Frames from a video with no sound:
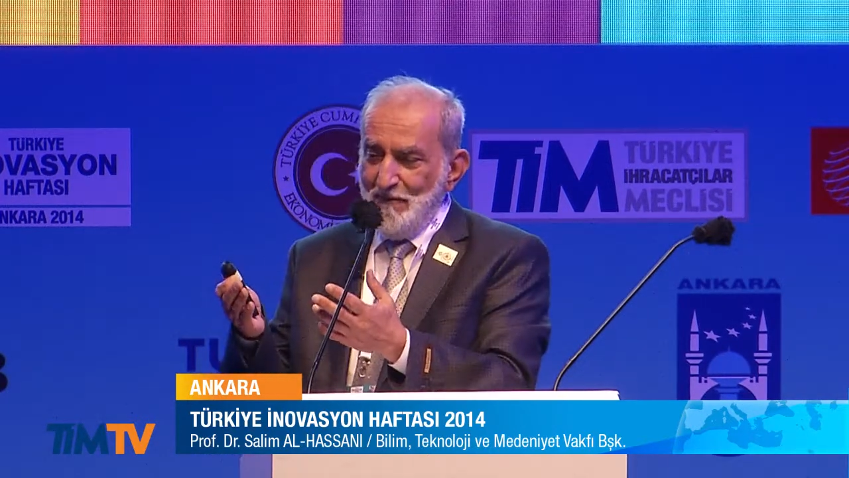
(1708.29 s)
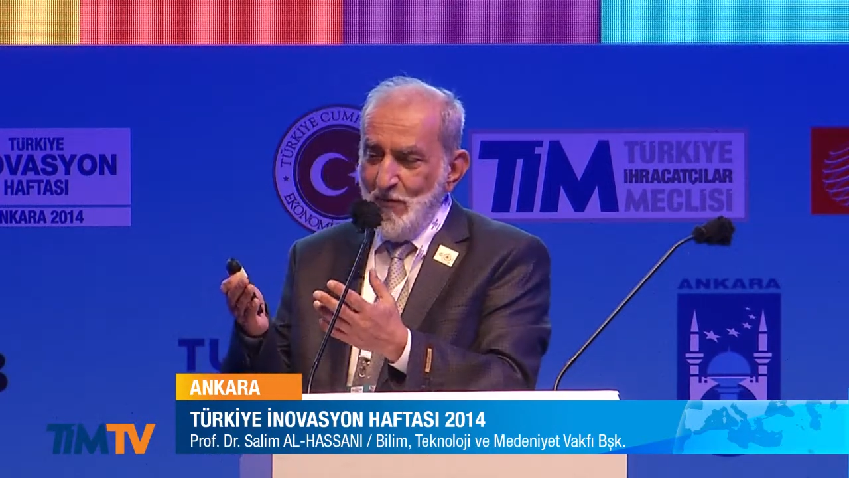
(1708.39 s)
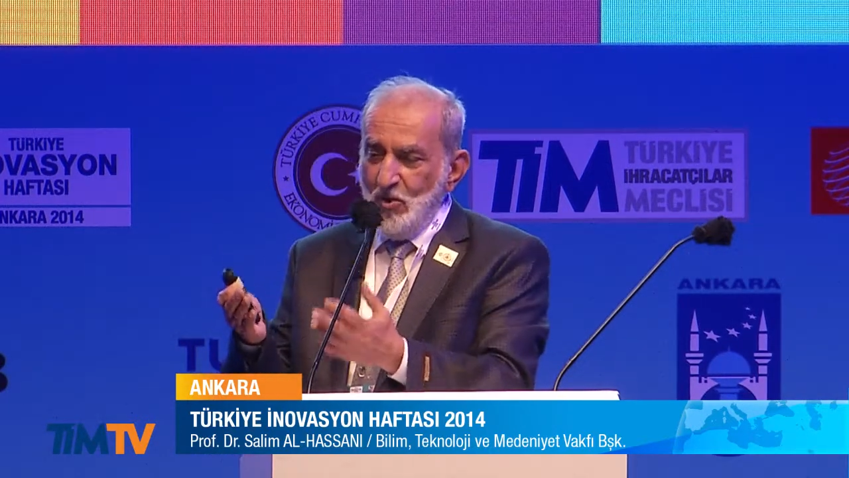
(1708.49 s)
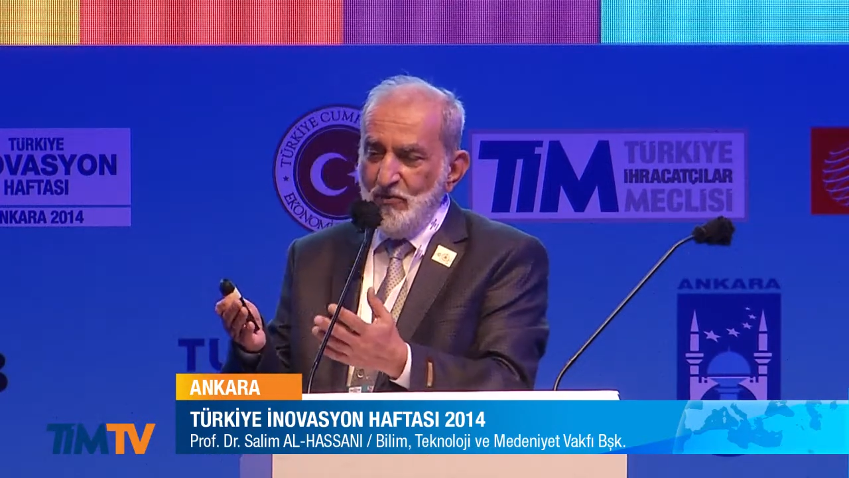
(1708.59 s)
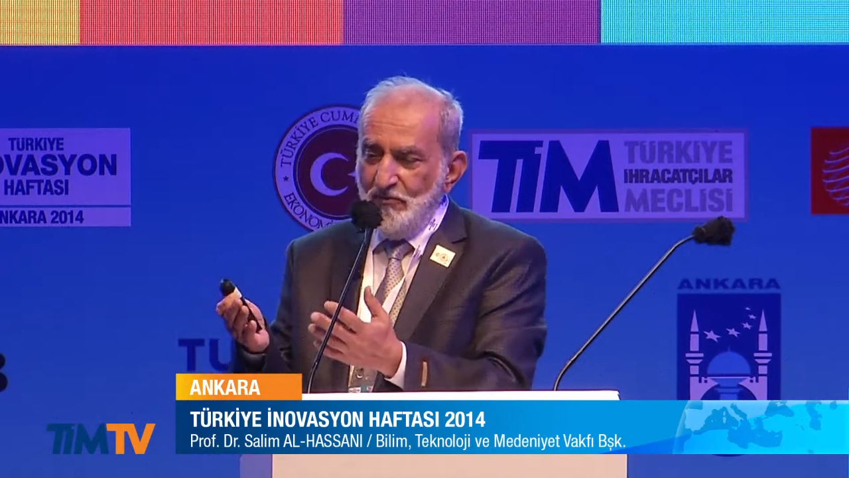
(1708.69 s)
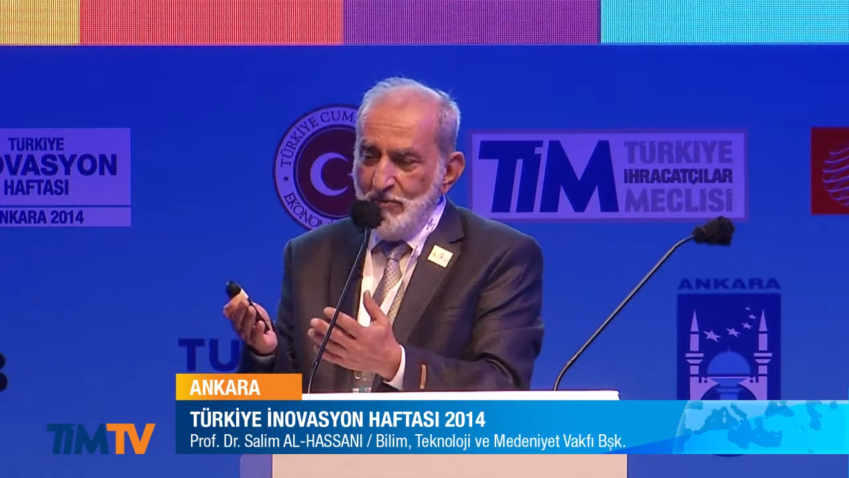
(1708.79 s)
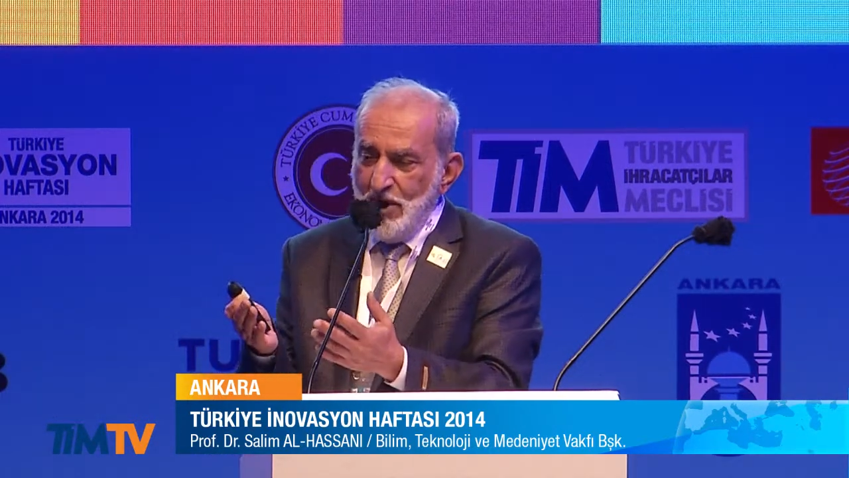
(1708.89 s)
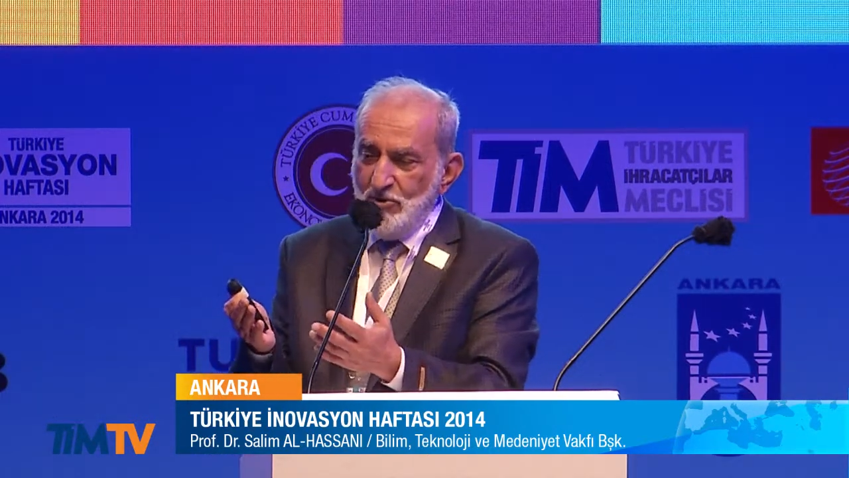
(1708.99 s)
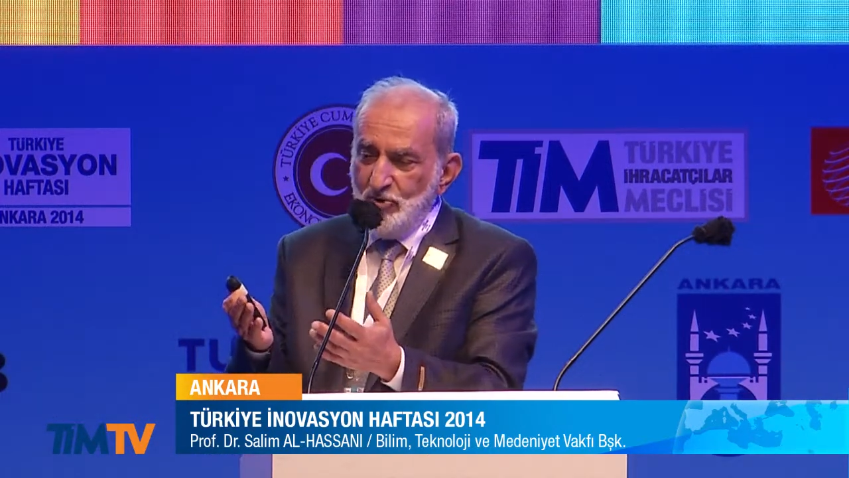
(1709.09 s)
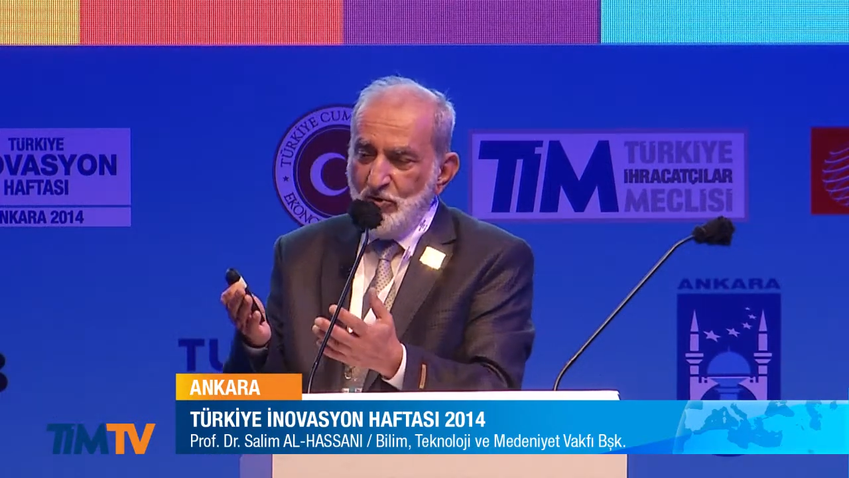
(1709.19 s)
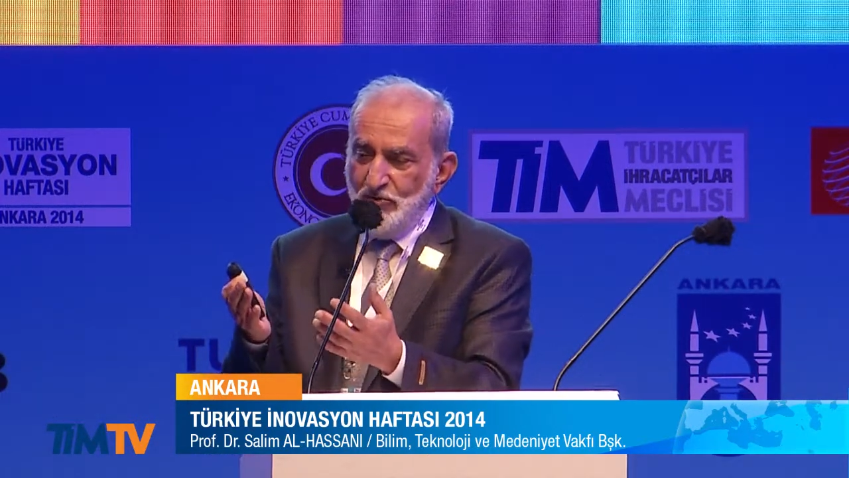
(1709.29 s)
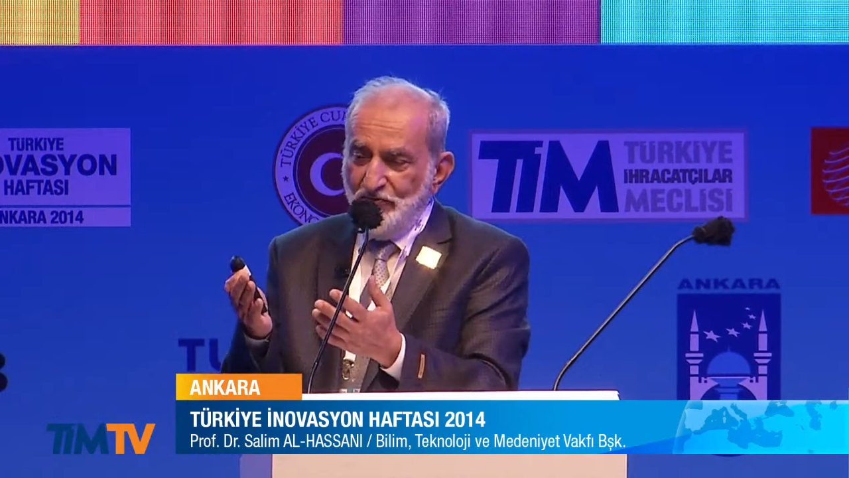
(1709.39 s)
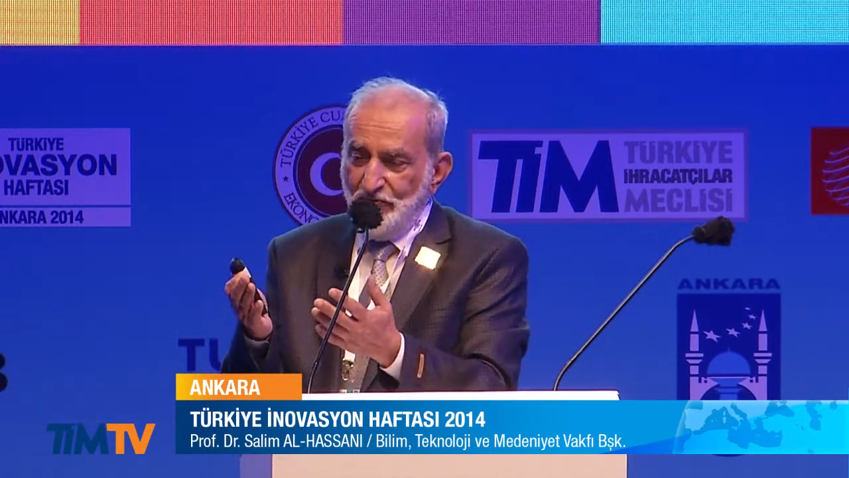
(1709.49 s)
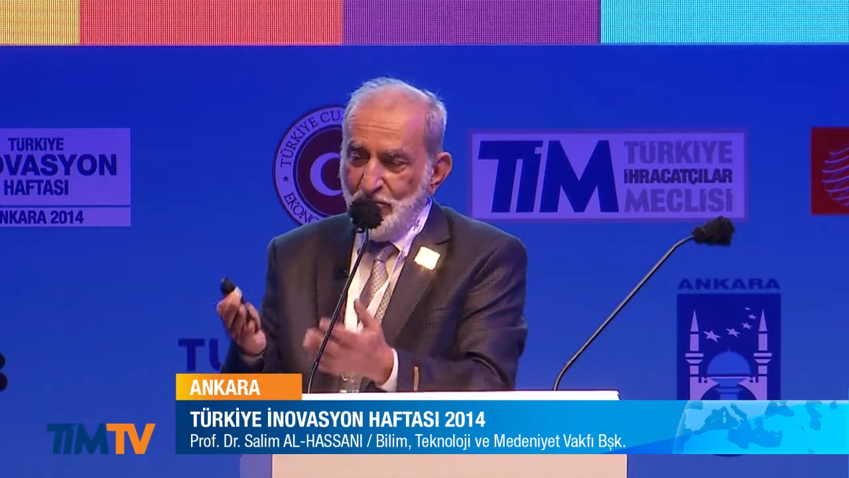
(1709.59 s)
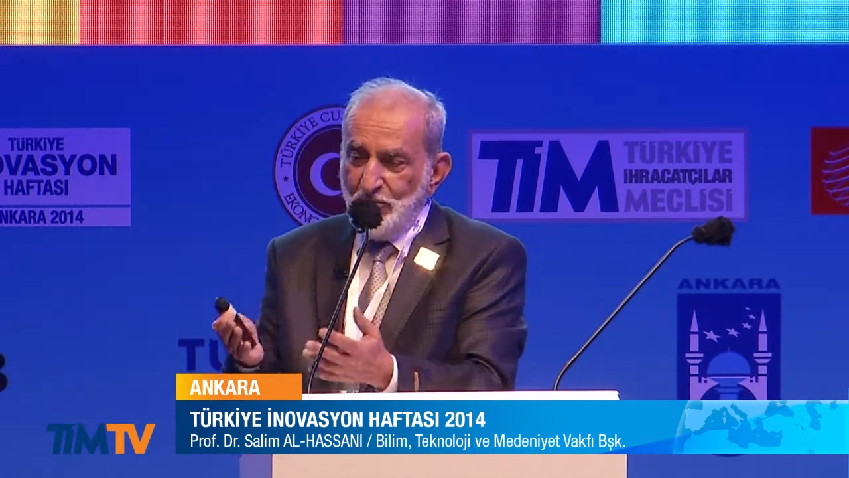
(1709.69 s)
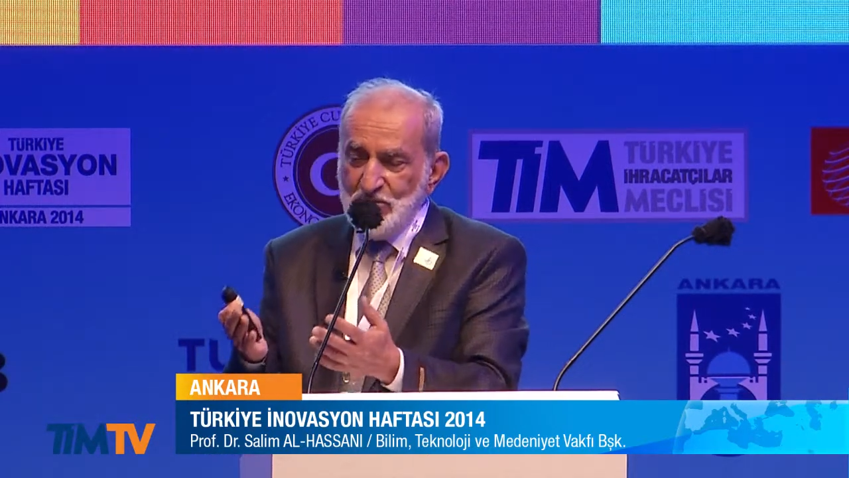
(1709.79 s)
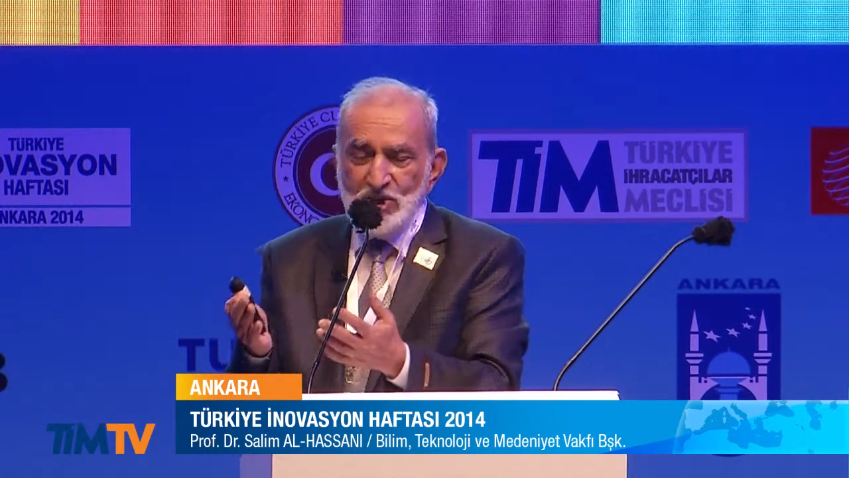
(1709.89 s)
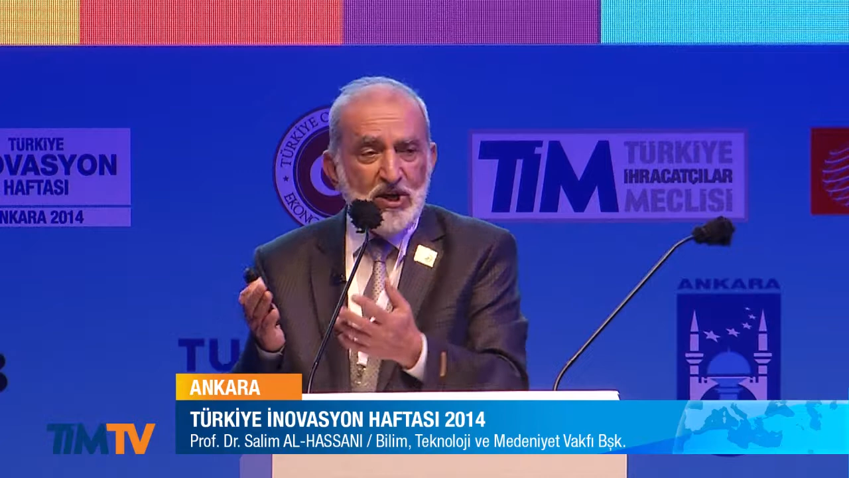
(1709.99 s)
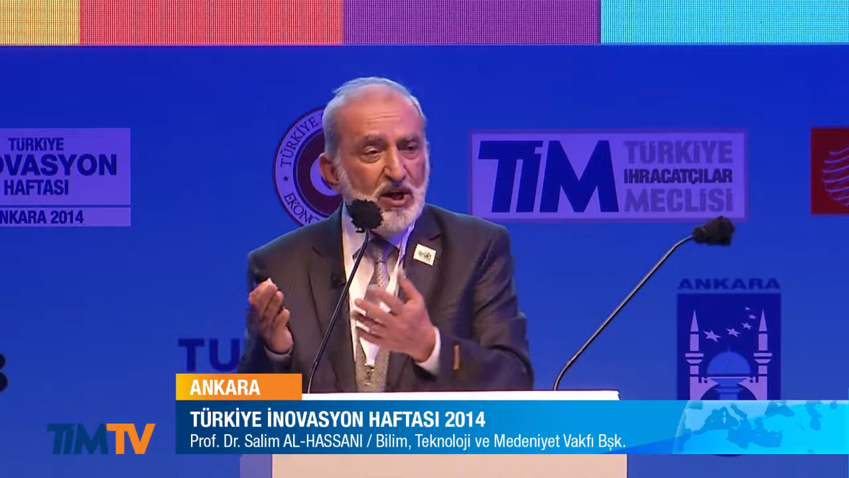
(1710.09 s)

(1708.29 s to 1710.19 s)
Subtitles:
one of about 40